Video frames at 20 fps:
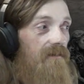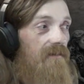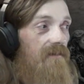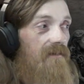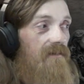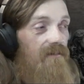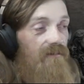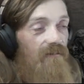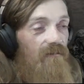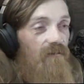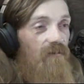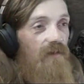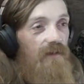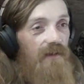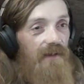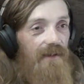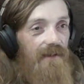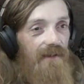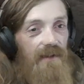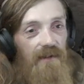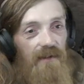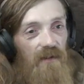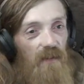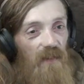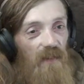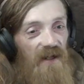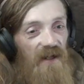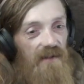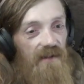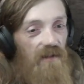resistance,
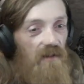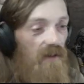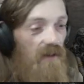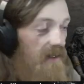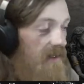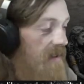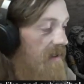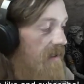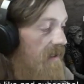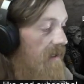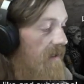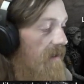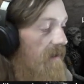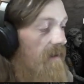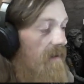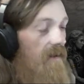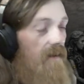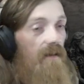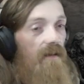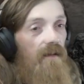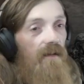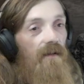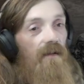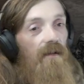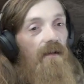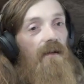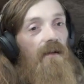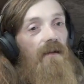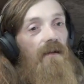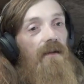basically.
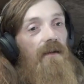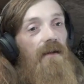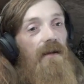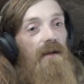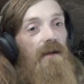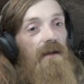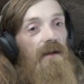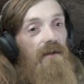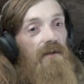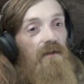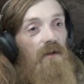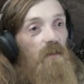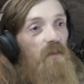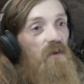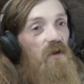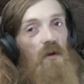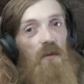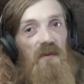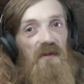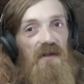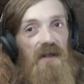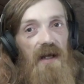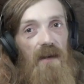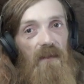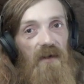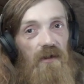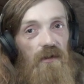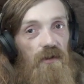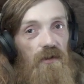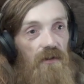It absorbs
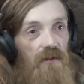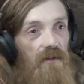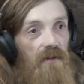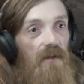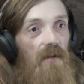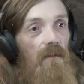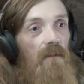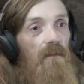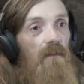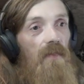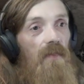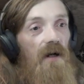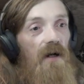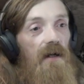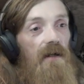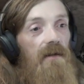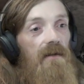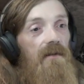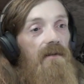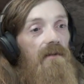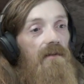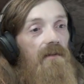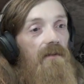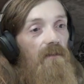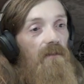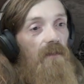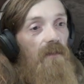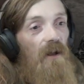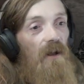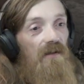damage. But
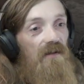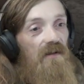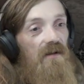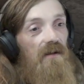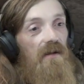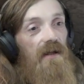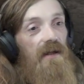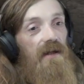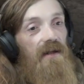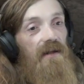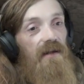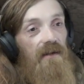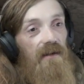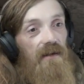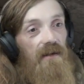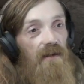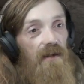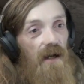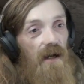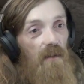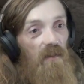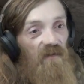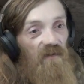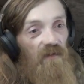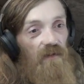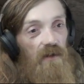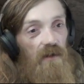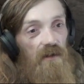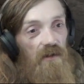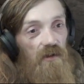personally, I prefer
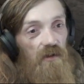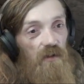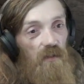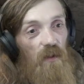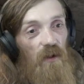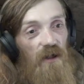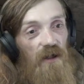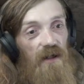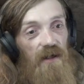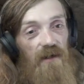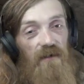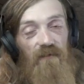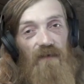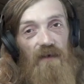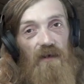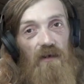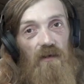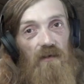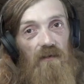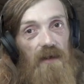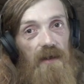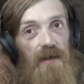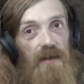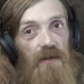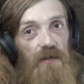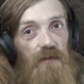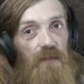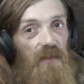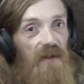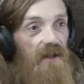to just put it into Feral
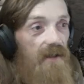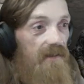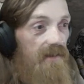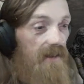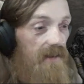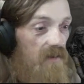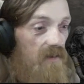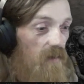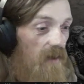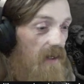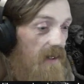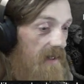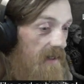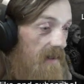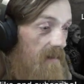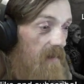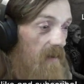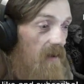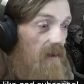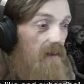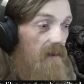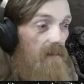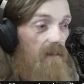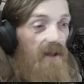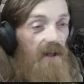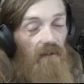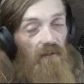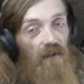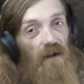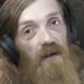Rage because that's what I keep on my
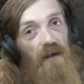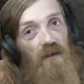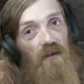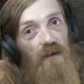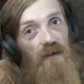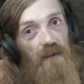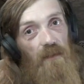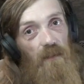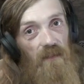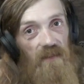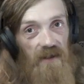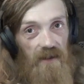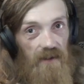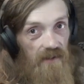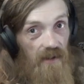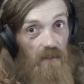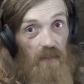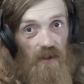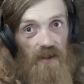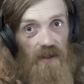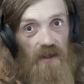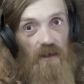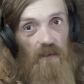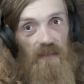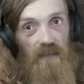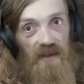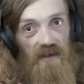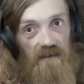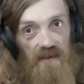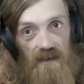right click because I play on
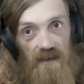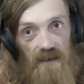PC.